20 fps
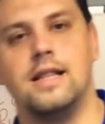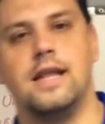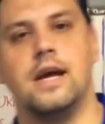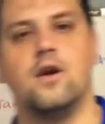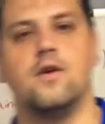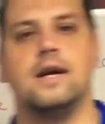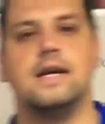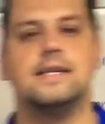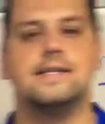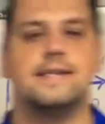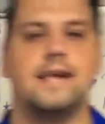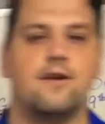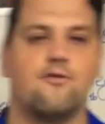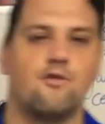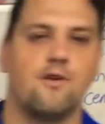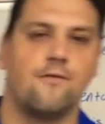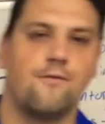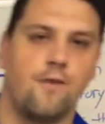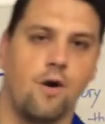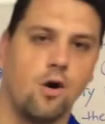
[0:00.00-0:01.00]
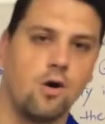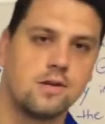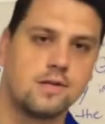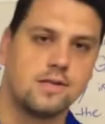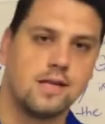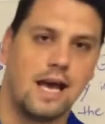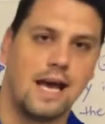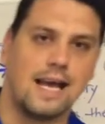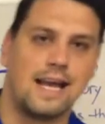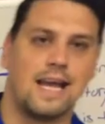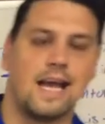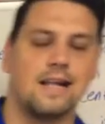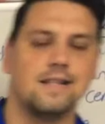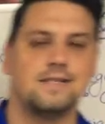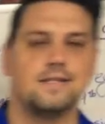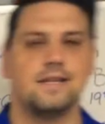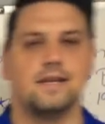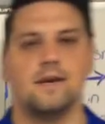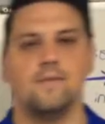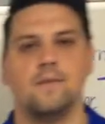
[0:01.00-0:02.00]
there is a revolt
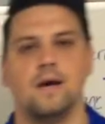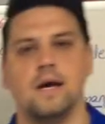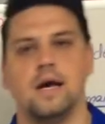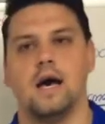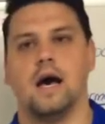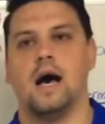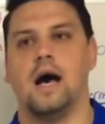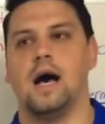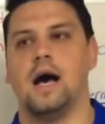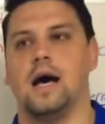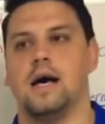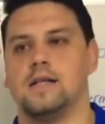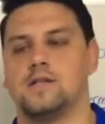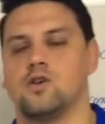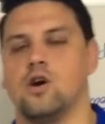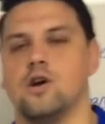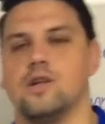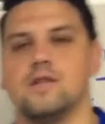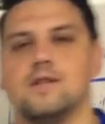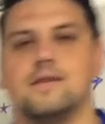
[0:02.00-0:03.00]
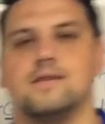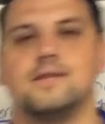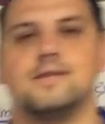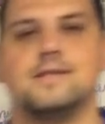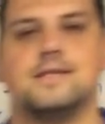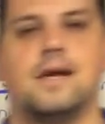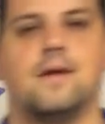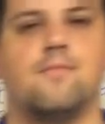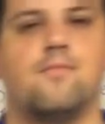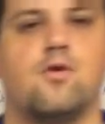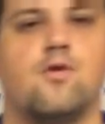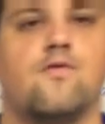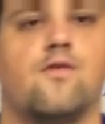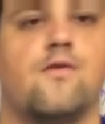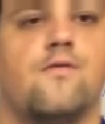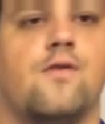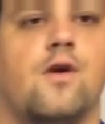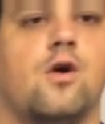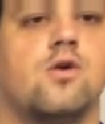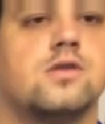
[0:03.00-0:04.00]
against him. It's called the December
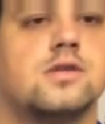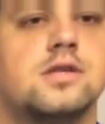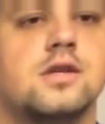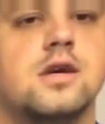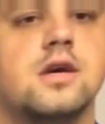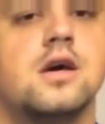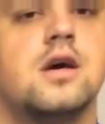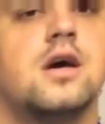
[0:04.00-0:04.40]
Revolt,